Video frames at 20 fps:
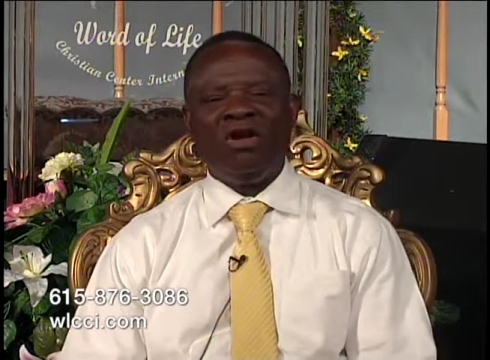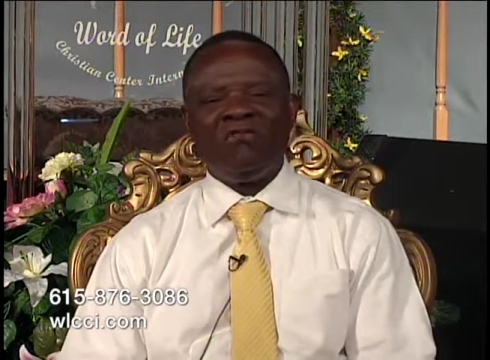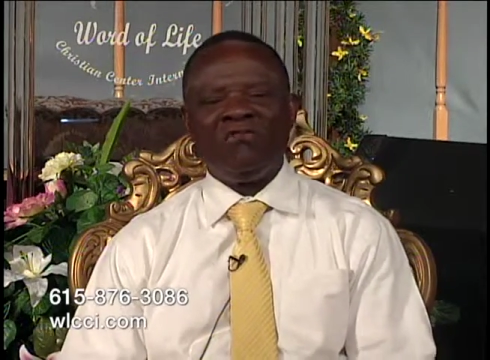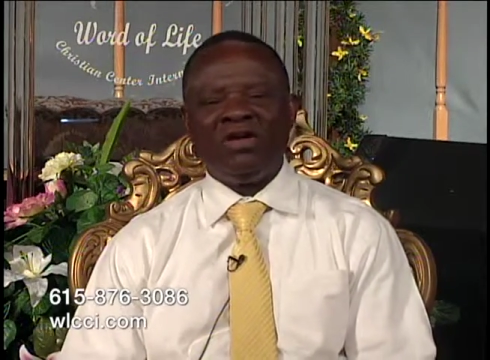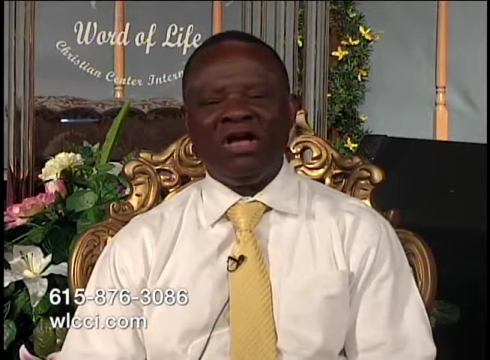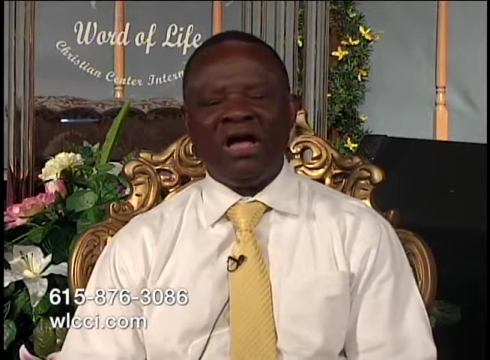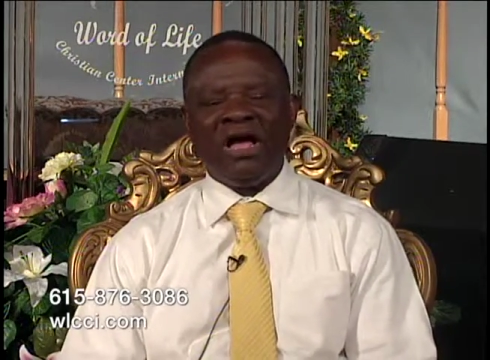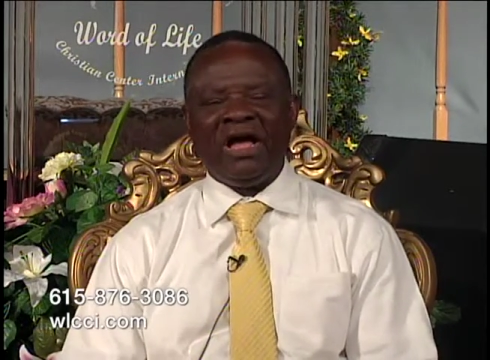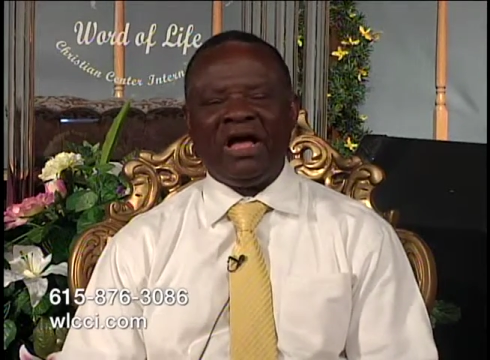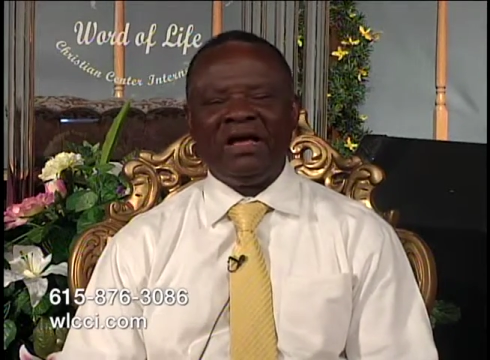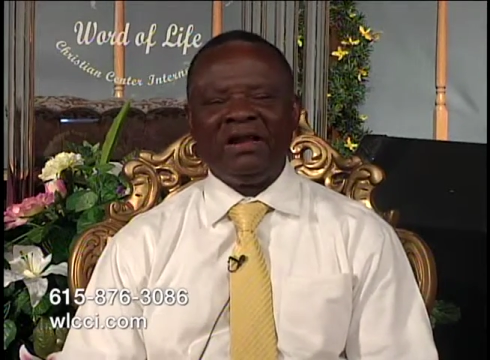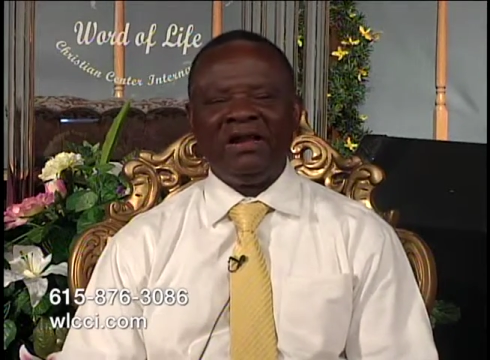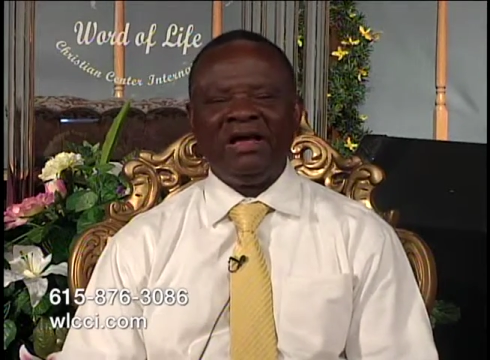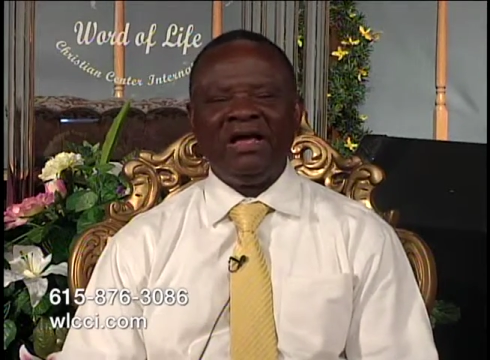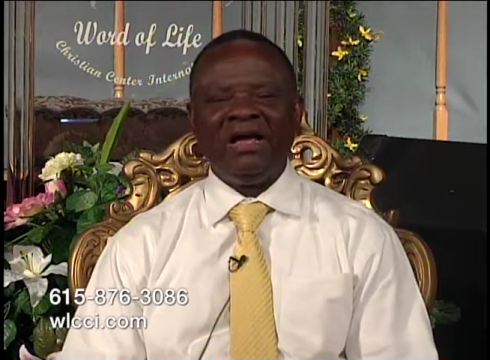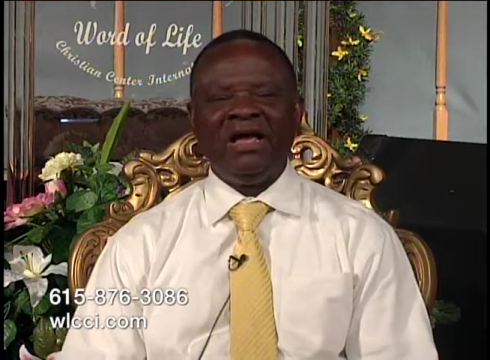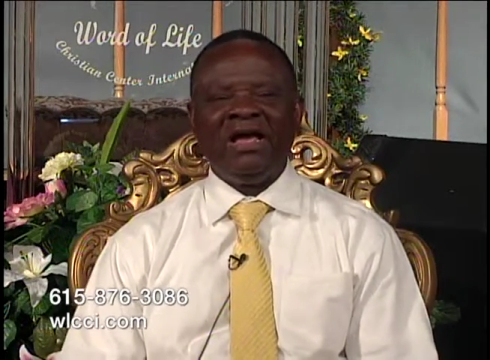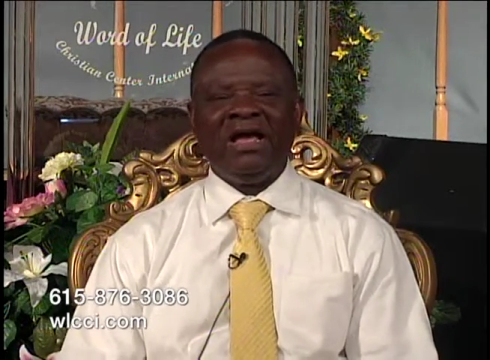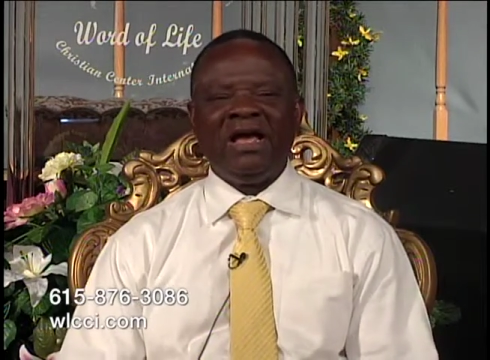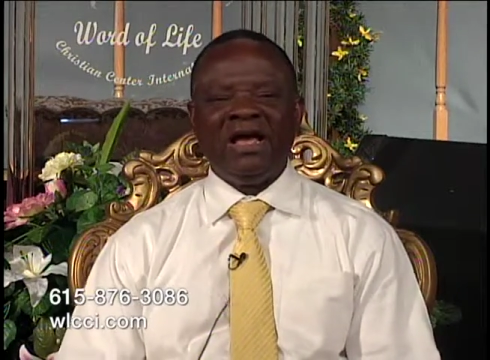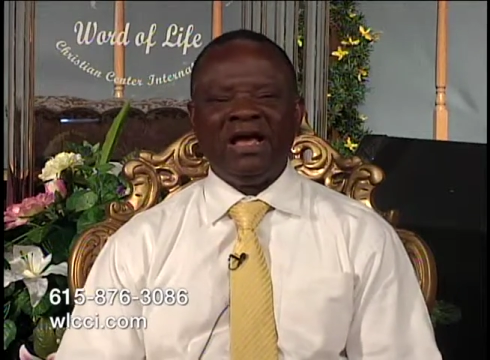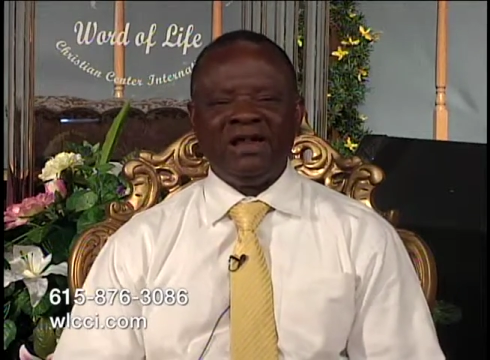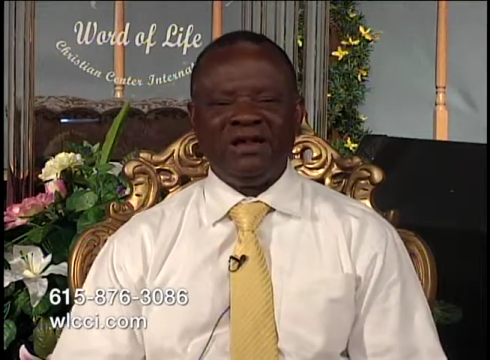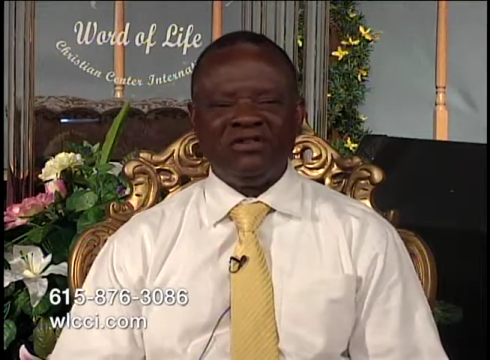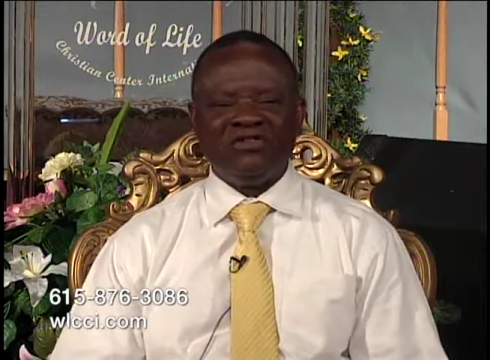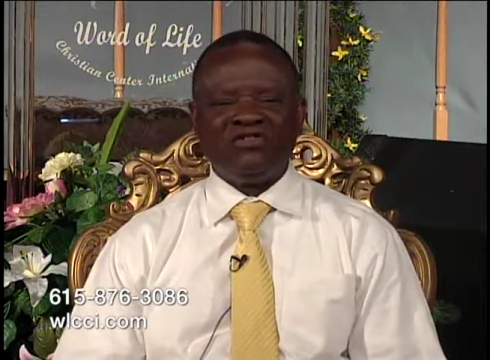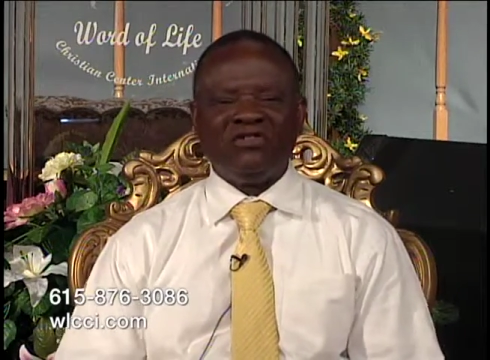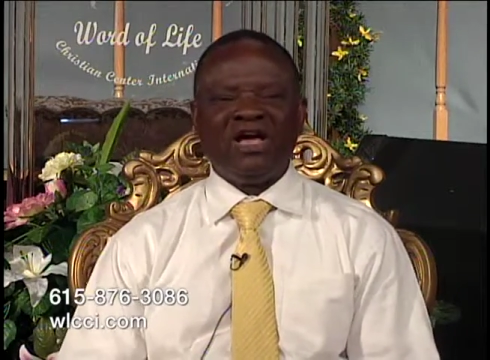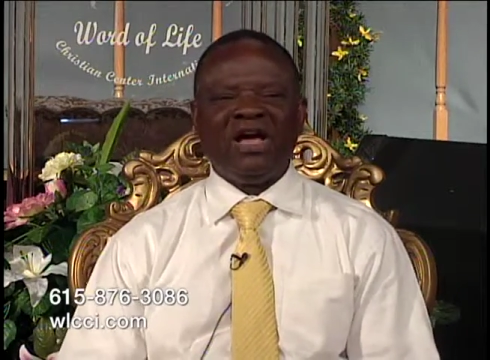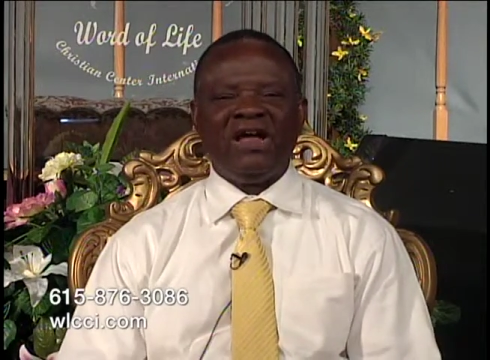of God and
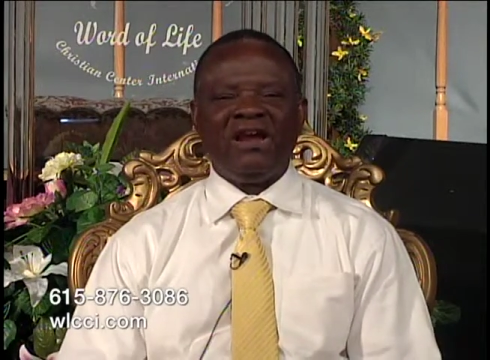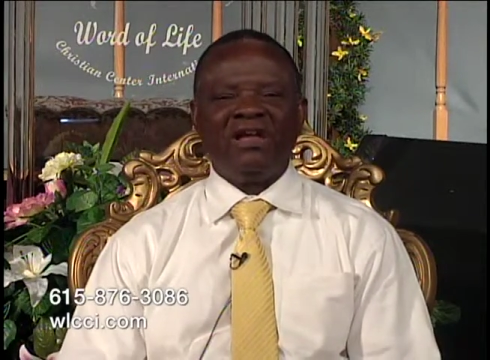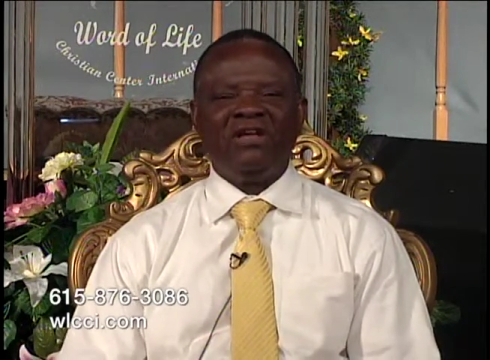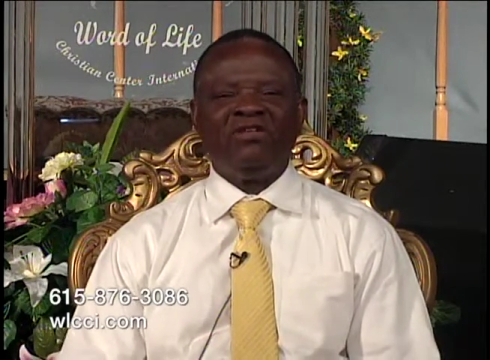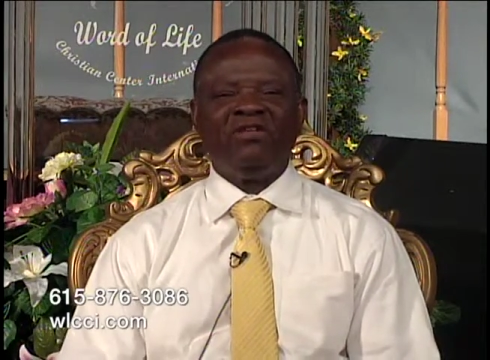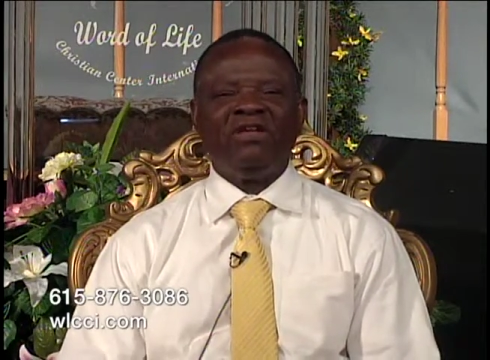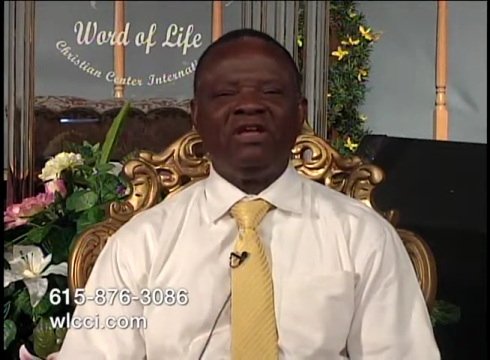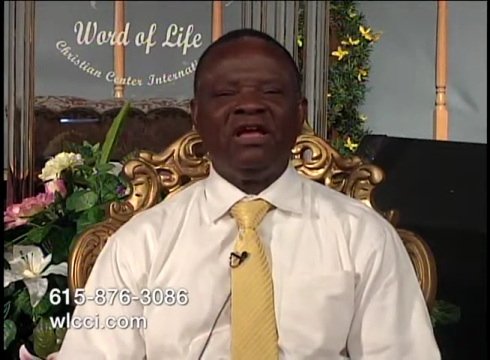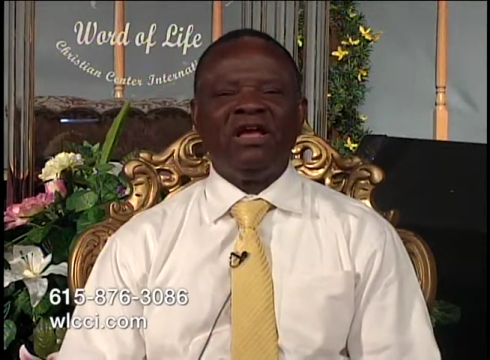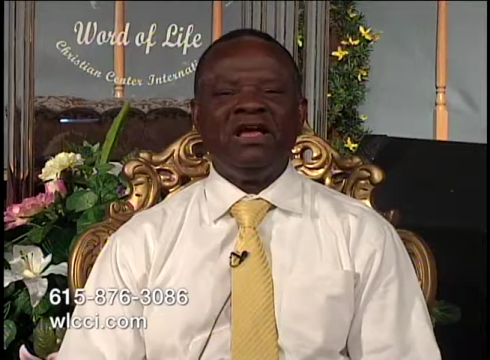decided,